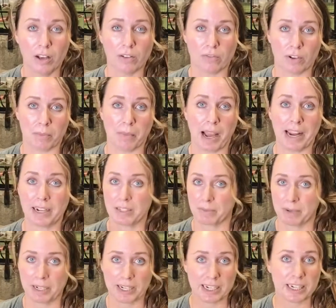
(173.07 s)
From my
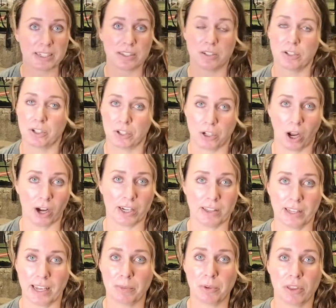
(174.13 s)
experience and just talking the
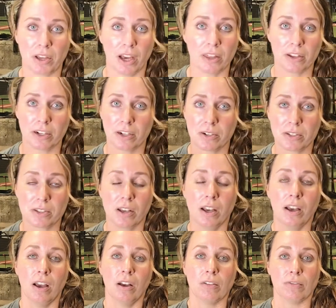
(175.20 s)
game with others,
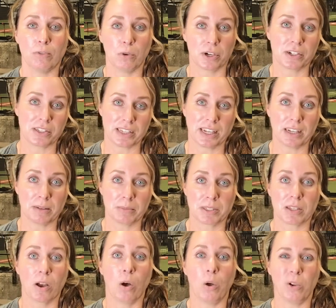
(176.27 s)
four seams
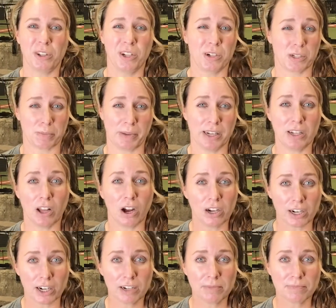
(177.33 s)
hold their spin
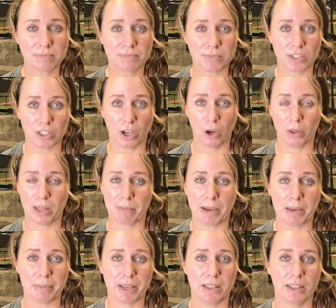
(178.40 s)
longer, so they
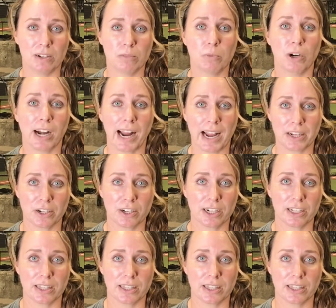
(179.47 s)
might be a little more accurate.